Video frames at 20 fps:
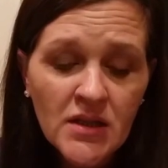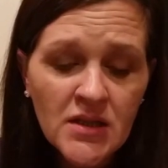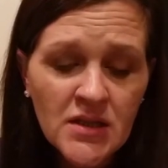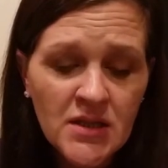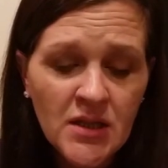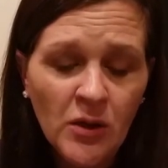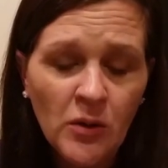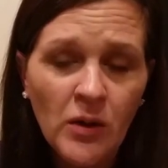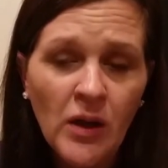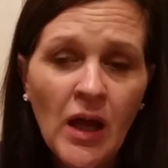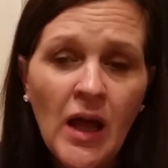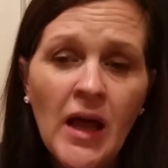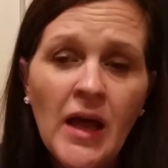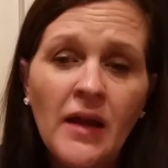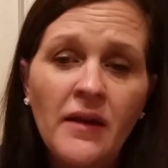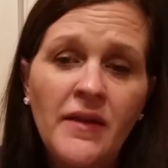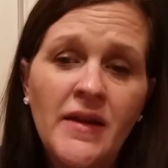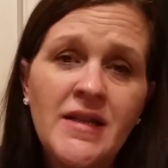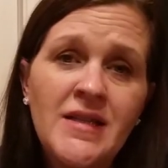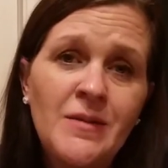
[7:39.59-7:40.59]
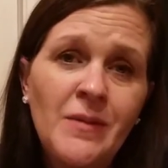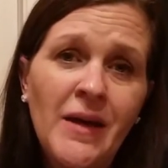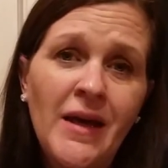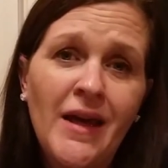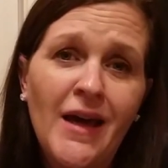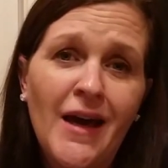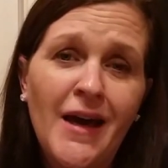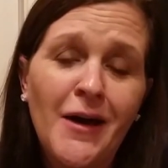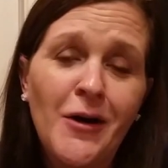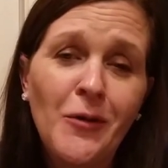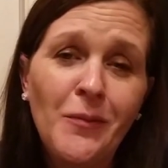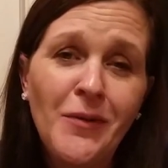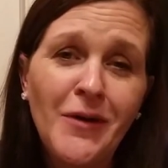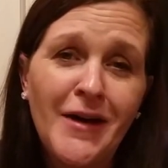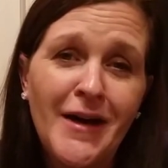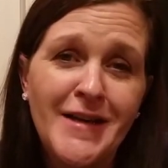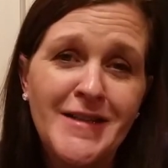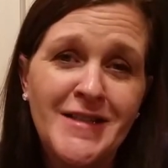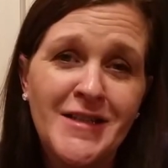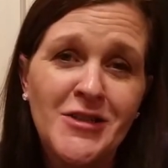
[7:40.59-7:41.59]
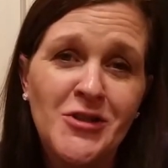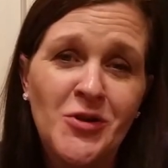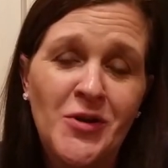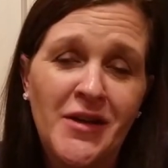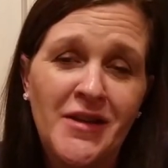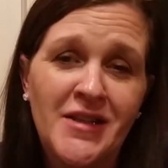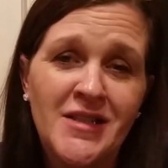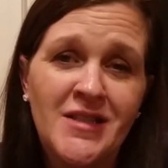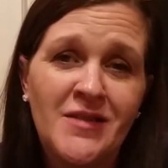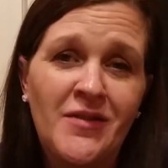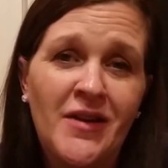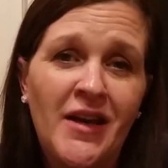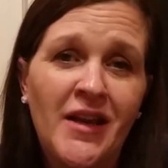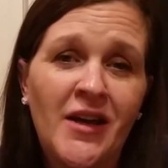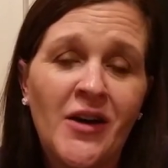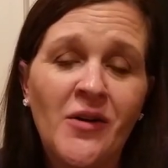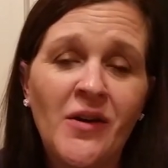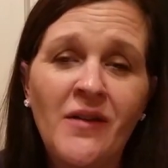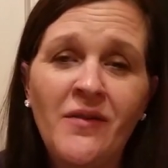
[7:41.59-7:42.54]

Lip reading: So this week, I hope you guys enjoy this video.